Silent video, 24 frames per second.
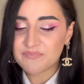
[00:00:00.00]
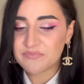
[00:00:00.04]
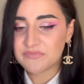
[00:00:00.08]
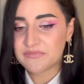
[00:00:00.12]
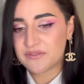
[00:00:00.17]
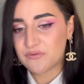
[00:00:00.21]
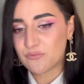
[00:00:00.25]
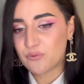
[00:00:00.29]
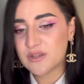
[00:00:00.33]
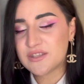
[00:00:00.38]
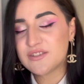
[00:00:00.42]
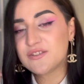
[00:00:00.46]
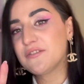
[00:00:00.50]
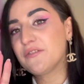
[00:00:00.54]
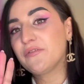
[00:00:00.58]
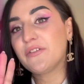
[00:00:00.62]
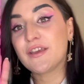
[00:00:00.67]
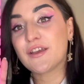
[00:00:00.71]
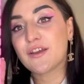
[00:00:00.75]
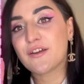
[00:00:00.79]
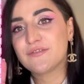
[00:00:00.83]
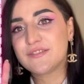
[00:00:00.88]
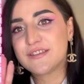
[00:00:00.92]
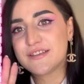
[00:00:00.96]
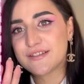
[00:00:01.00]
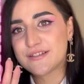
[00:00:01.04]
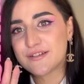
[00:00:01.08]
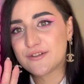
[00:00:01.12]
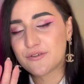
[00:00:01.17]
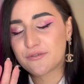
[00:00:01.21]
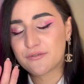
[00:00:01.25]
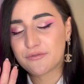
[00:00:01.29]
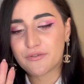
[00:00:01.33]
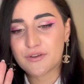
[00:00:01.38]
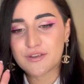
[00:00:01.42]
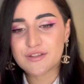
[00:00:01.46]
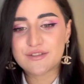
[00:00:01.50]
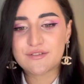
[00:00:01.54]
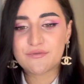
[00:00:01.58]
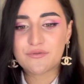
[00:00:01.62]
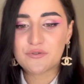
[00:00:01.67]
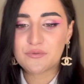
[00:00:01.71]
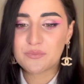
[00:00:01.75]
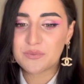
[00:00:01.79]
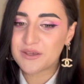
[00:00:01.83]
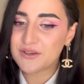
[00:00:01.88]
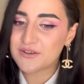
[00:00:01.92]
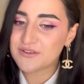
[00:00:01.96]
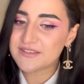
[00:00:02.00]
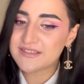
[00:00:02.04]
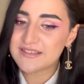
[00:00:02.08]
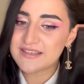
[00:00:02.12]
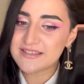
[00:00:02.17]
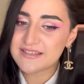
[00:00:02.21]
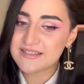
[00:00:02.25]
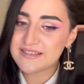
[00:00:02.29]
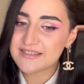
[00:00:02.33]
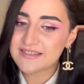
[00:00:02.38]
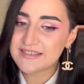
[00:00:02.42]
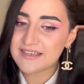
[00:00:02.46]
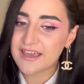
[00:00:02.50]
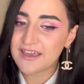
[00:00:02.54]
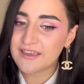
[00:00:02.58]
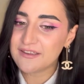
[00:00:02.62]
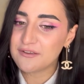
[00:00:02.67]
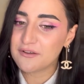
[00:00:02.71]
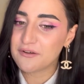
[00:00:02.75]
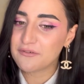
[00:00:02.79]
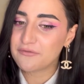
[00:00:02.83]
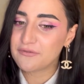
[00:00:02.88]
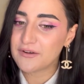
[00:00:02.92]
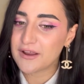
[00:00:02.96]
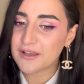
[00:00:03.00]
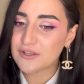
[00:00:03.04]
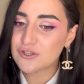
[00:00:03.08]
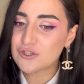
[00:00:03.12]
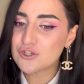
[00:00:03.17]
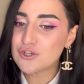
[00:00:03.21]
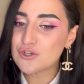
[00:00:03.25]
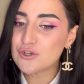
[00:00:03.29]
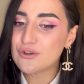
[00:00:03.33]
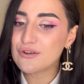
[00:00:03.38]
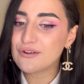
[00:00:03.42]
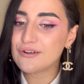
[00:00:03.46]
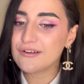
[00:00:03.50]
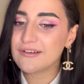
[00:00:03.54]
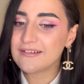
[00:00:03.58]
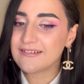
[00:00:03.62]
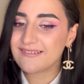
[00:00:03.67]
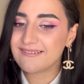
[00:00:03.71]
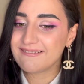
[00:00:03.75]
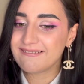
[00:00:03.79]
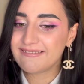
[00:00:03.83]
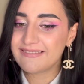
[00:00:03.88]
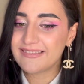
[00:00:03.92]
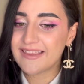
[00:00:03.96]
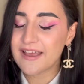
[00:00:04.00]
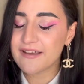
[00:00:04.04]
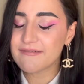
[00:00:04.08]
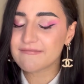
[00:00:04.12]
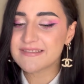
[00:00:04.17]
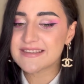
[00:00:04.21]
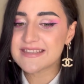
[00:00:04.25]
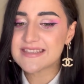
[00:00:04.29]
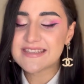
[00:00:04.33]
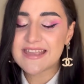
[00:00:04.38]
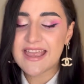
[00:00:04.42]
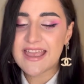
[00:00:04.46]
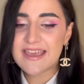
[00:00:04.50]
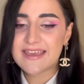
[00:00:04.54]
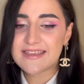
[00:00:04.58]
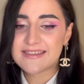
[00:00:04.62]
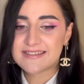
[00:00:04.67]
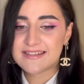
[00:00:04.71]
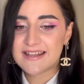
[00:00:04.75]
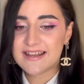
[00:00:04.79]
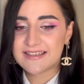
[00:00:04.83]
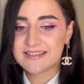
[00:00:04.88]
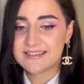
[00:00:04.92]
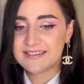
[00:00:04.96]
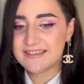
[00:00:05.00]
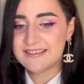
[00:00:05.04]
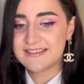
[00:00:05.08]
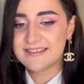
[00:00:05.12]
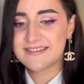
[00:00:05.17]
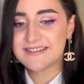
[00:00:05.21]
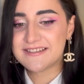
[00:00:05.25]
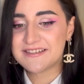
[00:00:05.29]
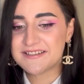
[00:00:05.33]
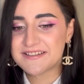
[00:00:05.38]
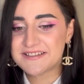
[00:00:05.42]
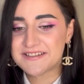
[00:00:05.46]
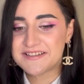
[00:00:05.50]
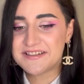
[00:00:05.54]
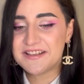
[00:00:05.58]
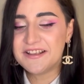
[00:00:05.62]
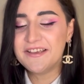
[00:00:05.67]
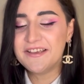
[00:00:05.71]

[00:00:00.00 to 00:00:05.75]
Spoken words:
What do you think of this look, first of all? Because this kind of like tulle downstairs like this, it's...